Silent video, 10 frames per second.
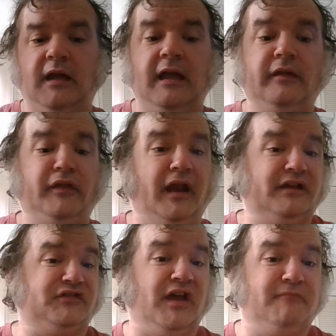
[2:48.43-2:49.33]
And the
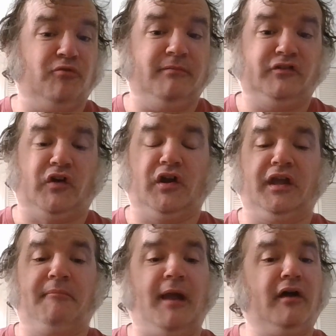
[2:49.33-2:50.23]
next item we'll be
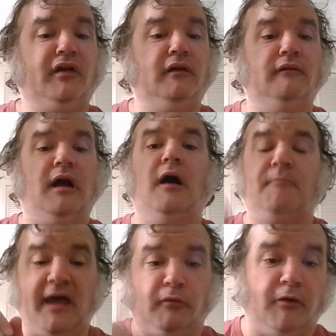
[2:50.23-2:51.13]
talking about,
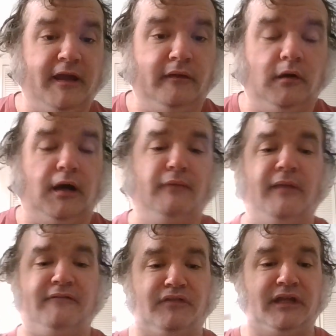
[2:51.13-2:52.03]
by the way,
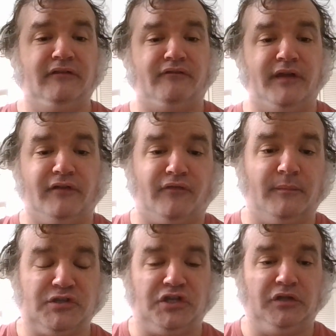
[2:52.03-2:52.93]
they flee in fear
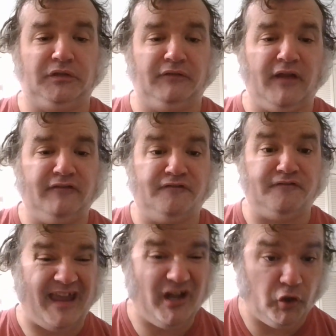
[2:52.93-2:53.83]
from the shield if they
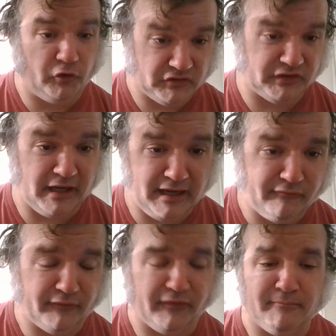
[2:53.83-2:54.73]
fail to
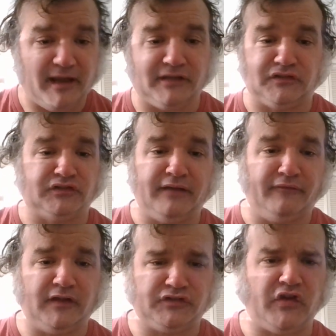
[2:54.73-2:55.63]
save. If they pass the save,
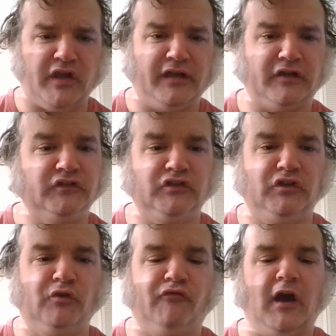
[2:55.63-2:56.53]
they stay and
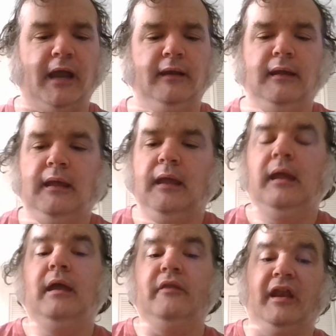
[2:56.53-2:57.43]
continue to fight.
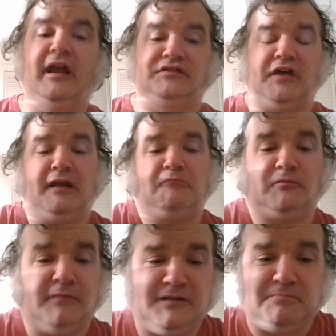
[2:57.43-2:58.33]
The next item we'll
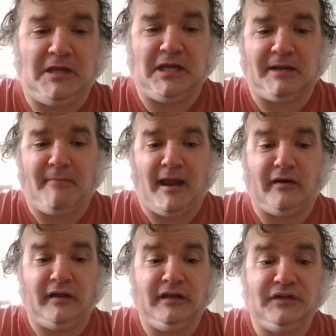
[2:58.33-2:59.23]
be speaking
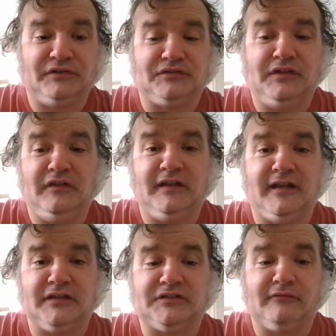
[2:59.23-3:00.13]
about is the
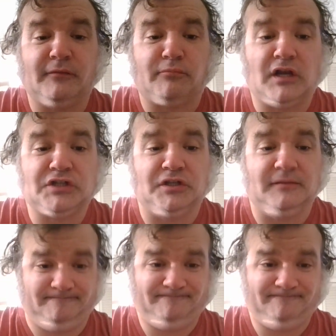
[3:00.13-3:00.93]
Dust of Depression.